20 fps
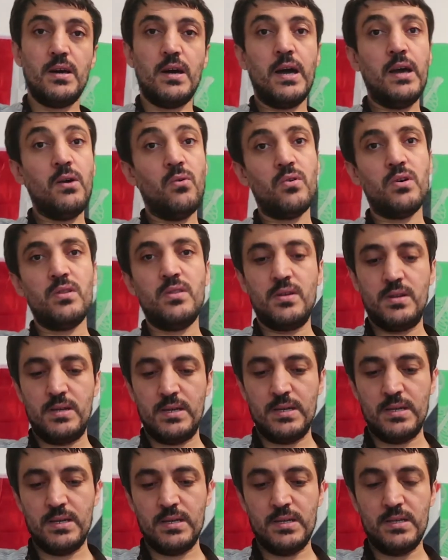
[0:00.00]
I wonder,
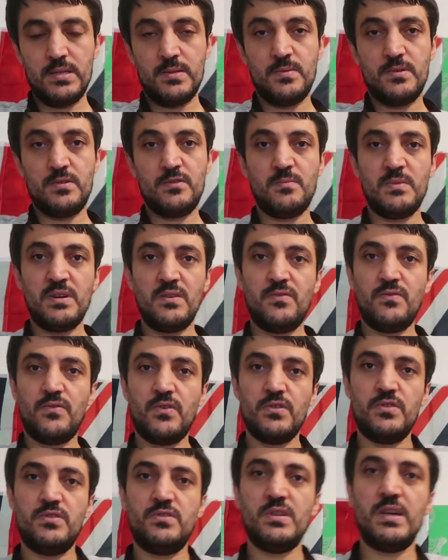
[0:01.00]
it's my
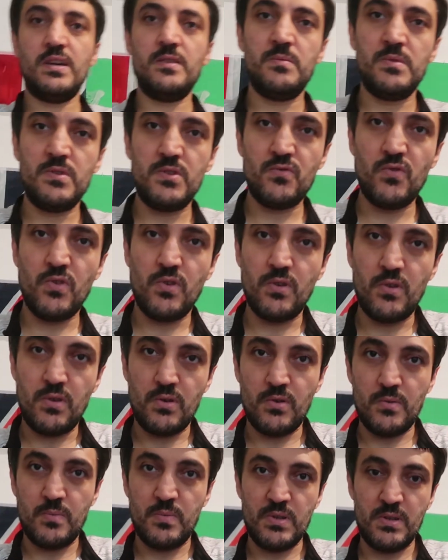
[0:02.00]
first time as well
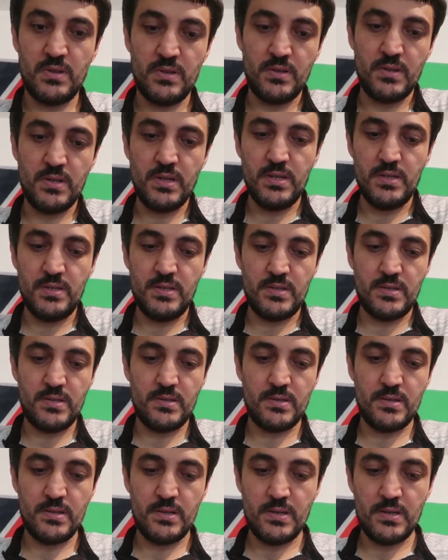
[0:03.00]
opening this,
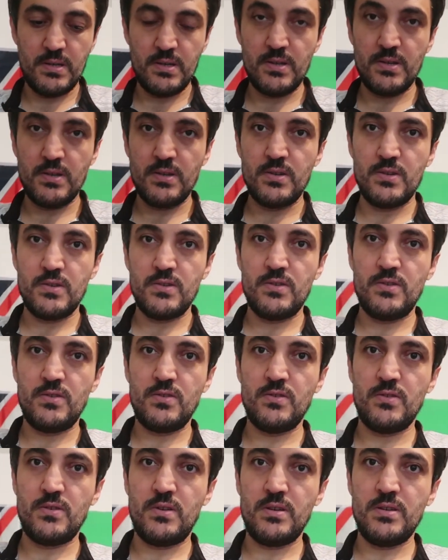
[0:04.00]

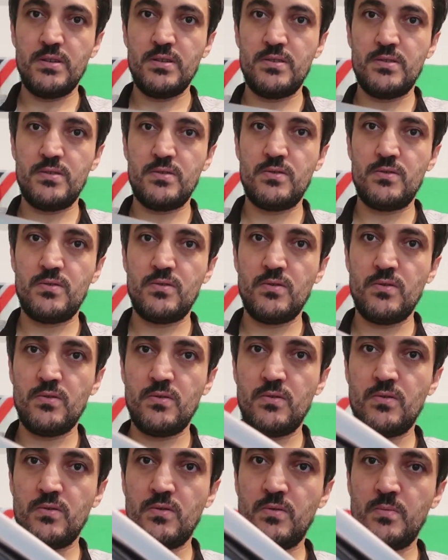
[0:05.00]
so let's
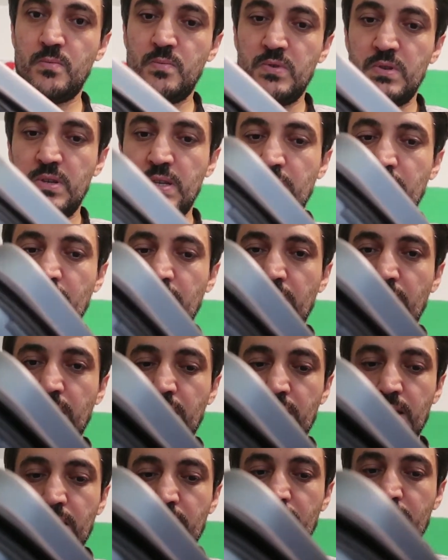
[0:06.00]
open
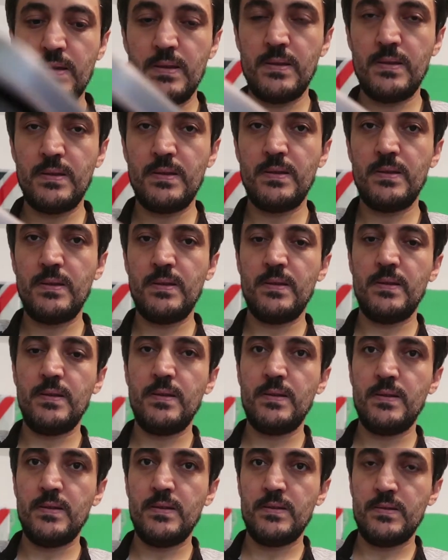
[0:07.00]
it.
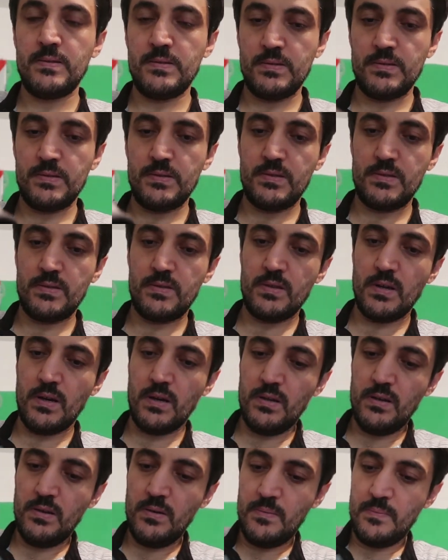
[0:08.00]
It's
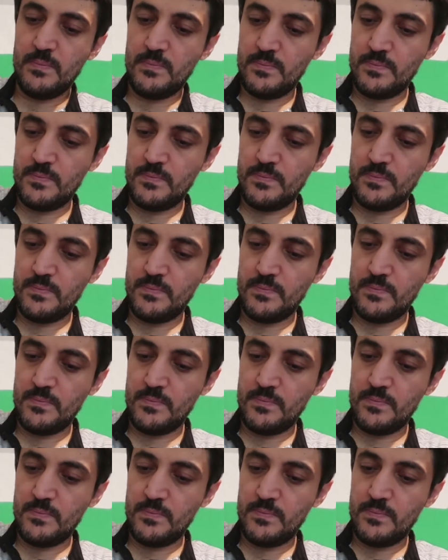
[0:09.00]
done.